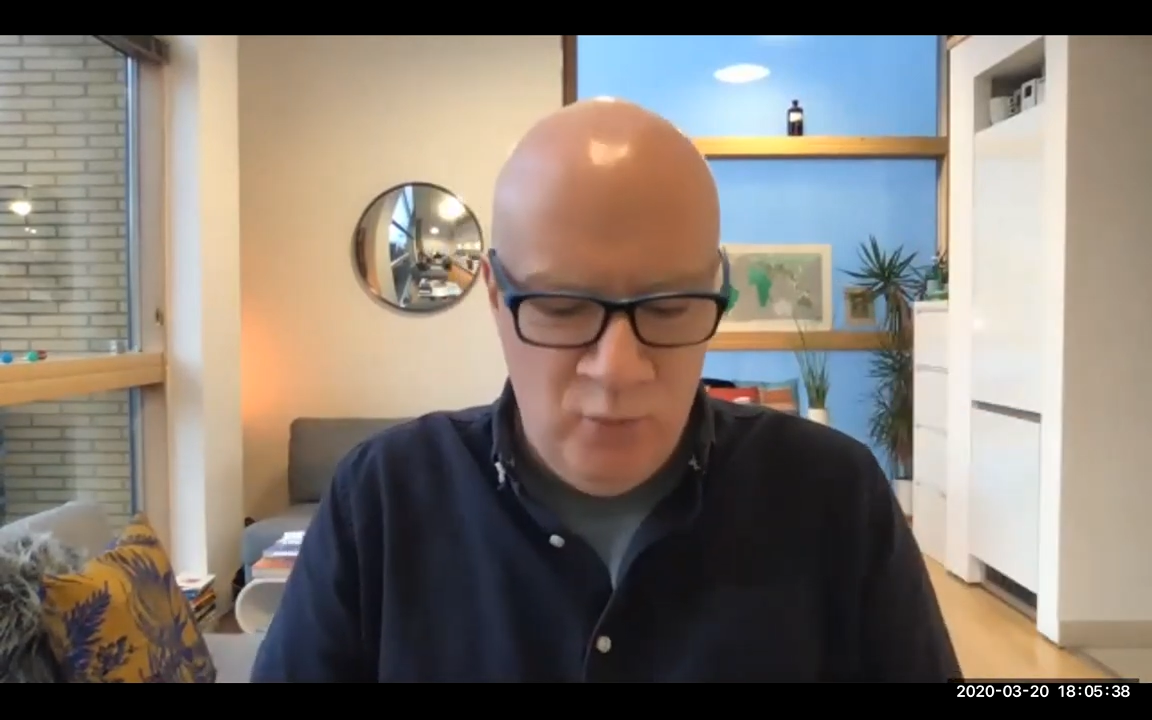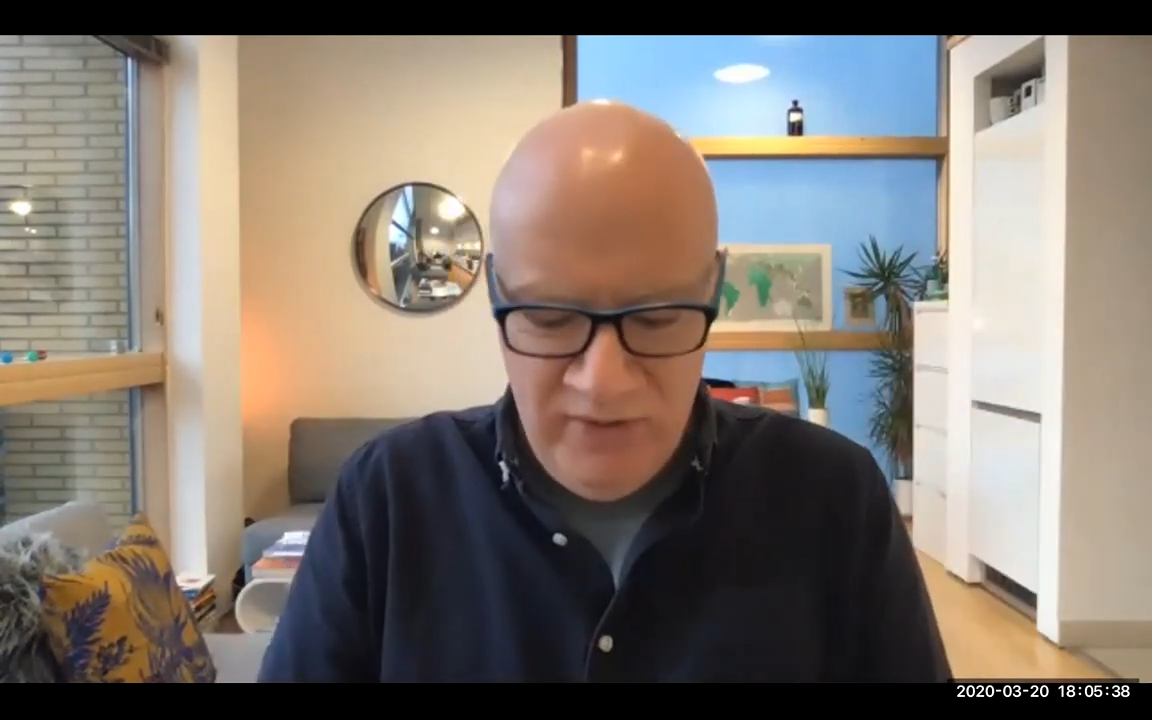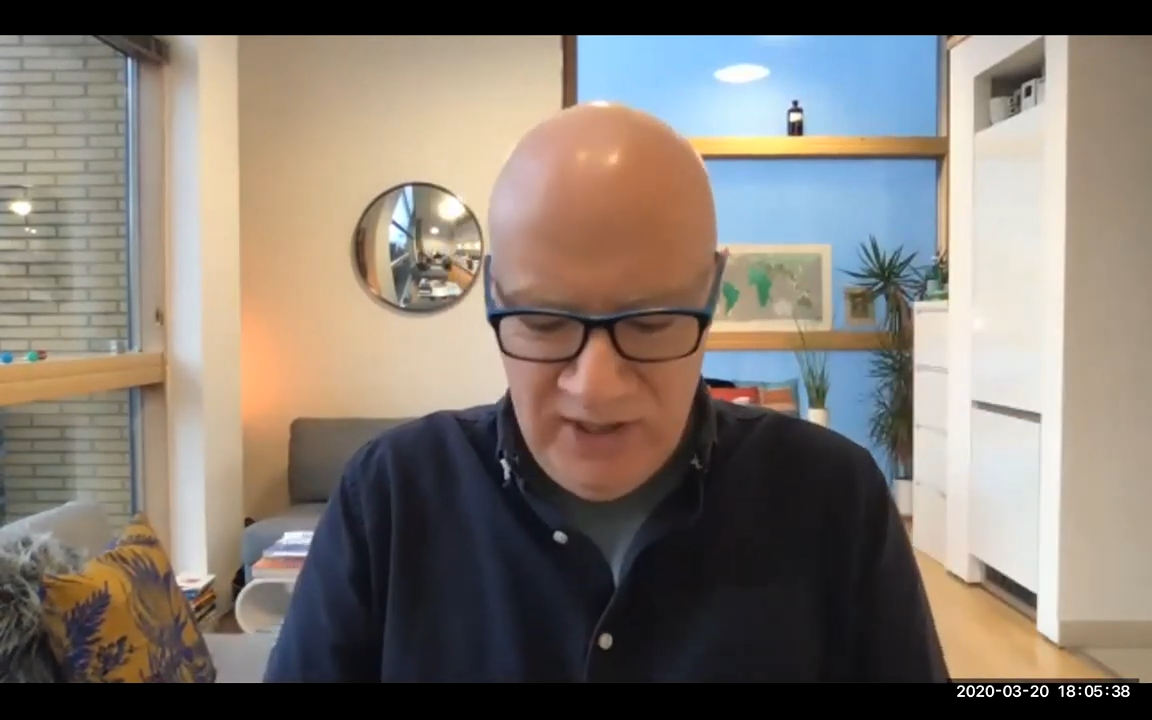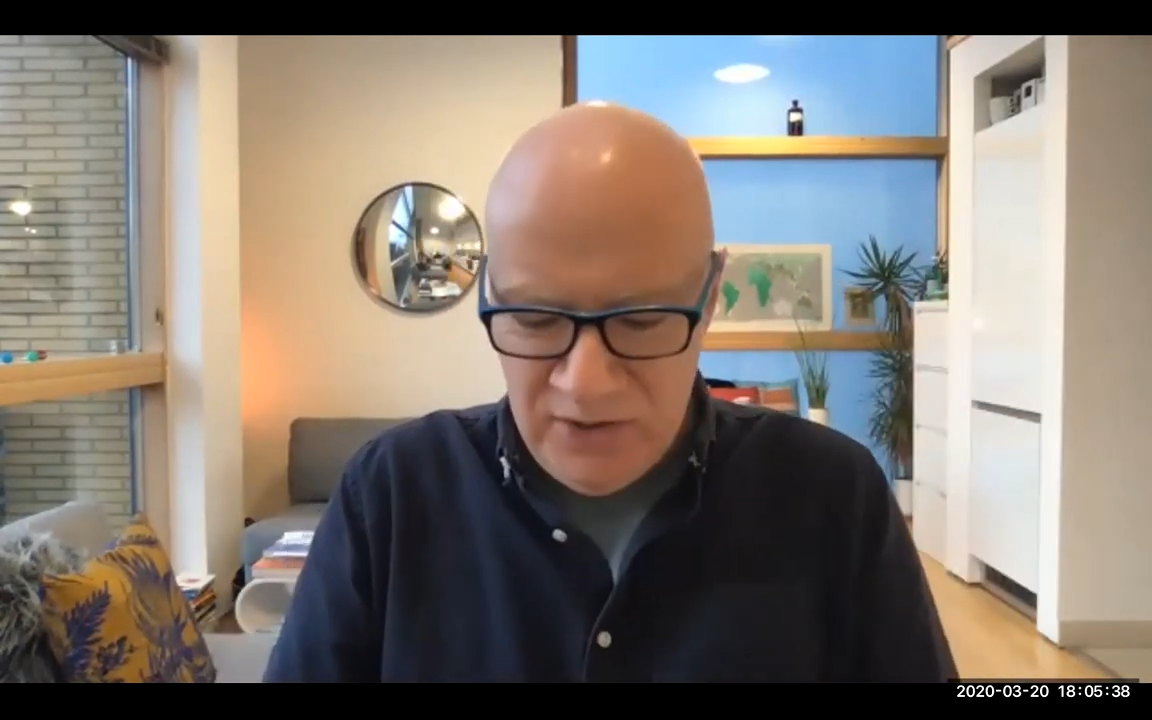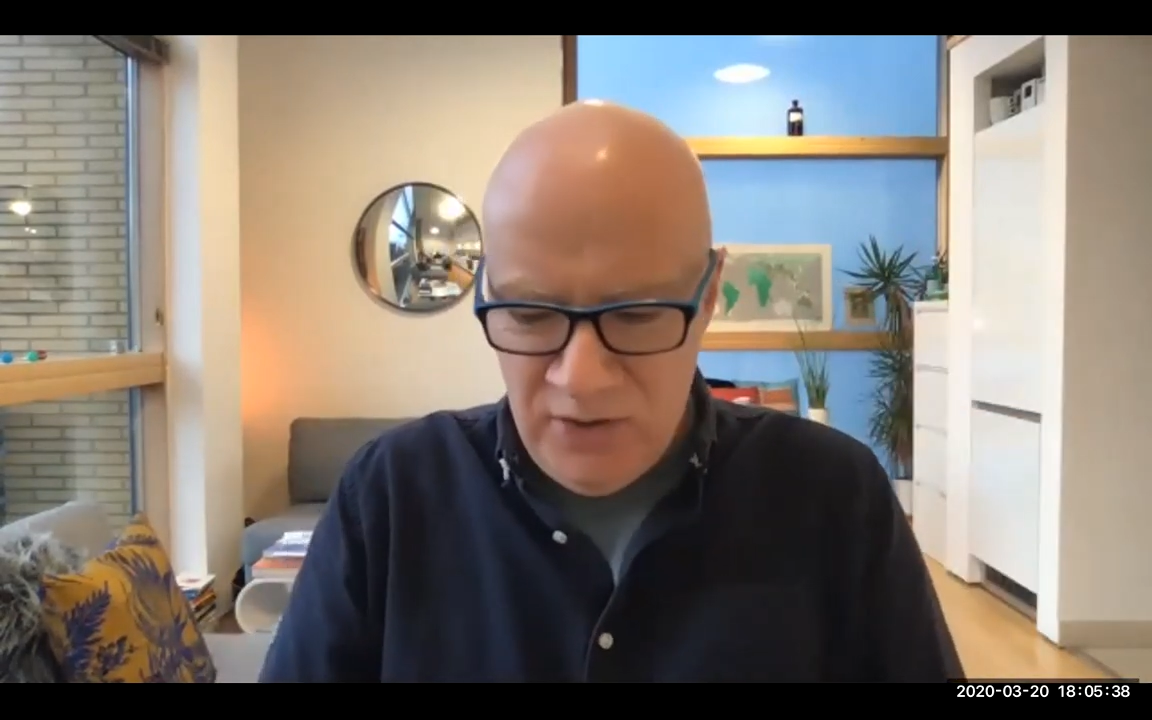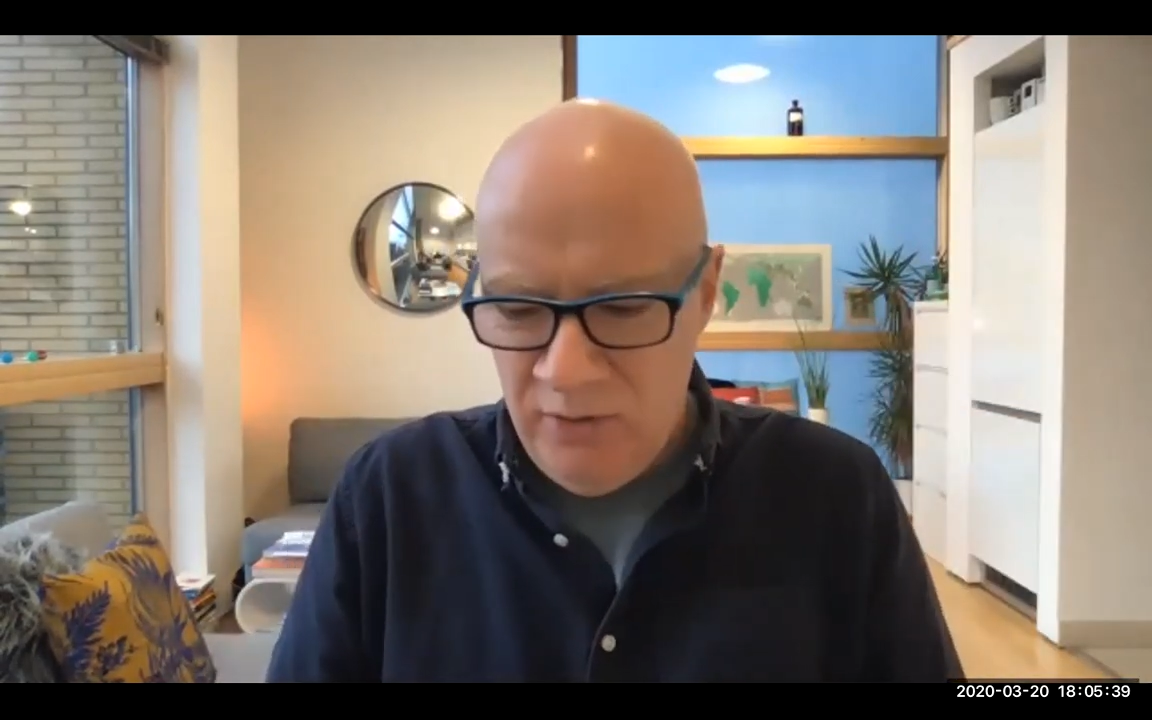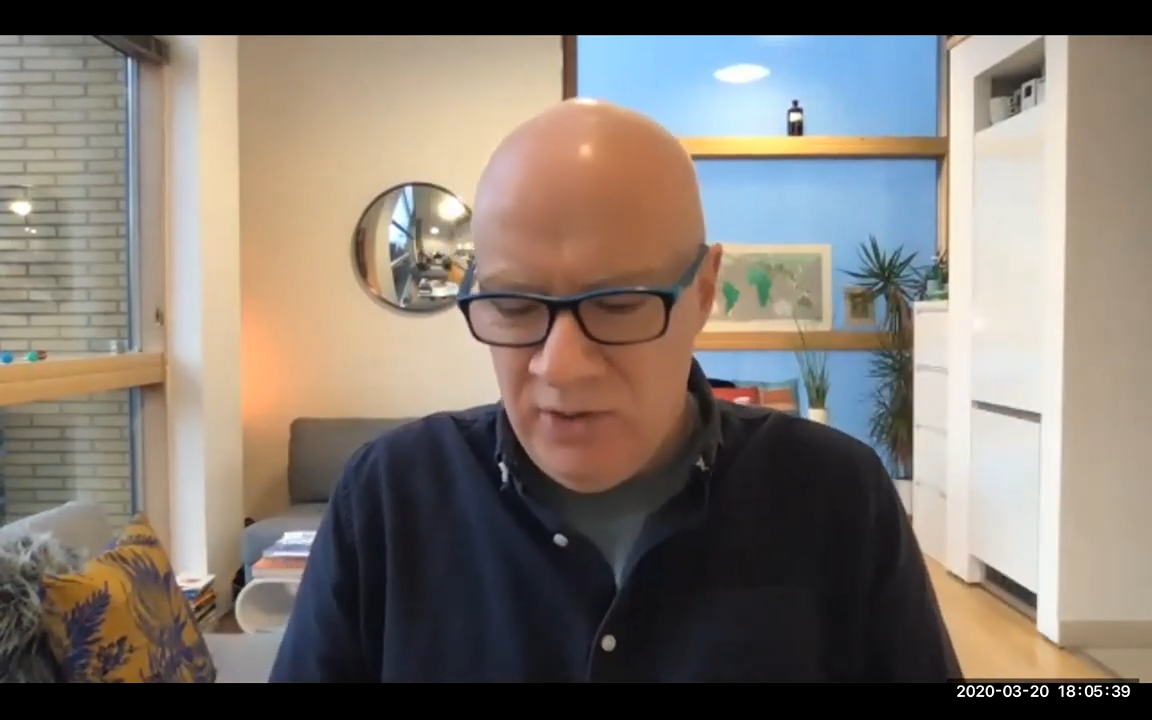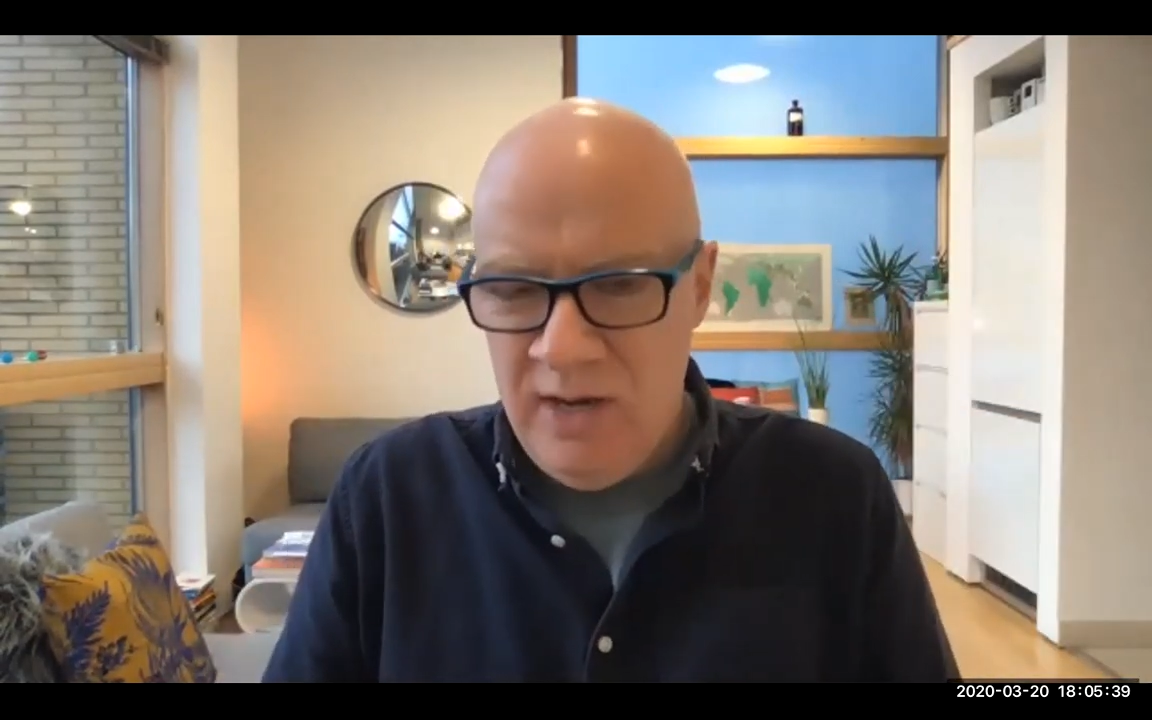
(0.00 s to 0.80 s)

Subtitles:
with an external